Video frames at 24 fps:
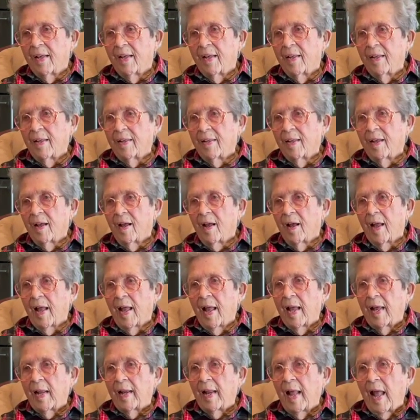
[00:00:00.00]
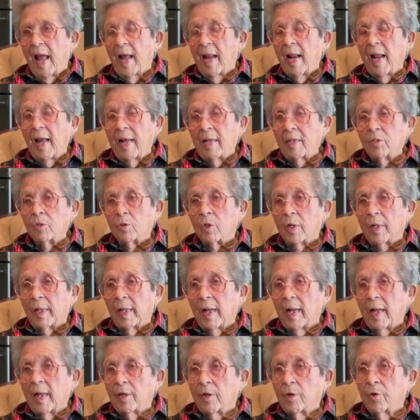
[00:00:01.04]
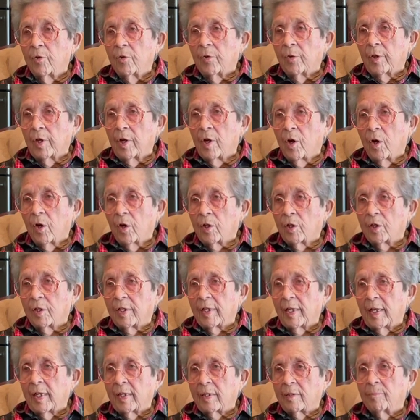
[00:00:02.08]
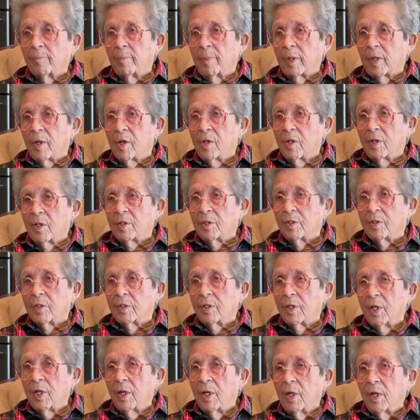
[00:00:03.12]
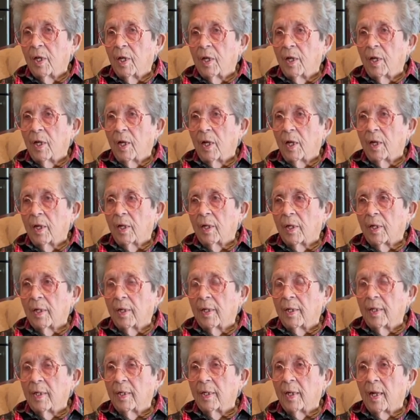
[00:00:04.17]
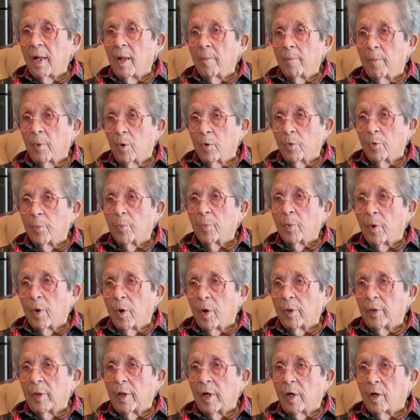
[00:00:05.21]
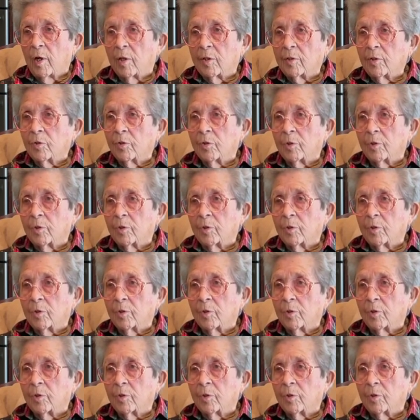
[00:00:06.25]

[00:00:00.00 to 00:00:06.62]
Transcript: Yeah, and actually I knew the architect because he and I both were on the Arts